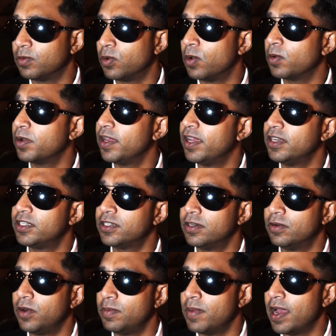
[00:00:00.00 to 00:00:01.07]
Rogue
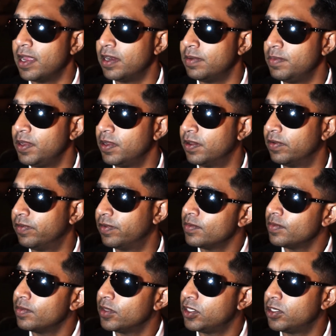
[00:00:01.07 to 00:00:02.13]
Nation reminded me of
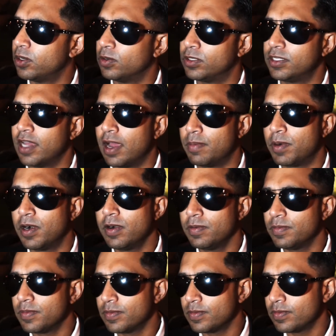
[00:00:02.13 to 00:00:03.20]
the showstopper.
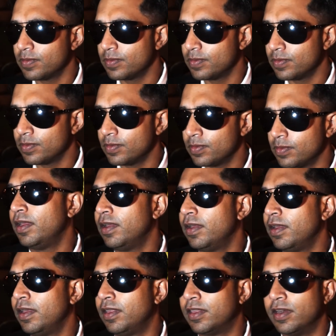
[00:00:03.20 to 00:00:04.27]

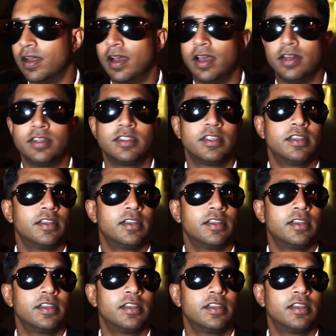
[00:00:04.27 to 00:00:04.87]
Ethan Hunt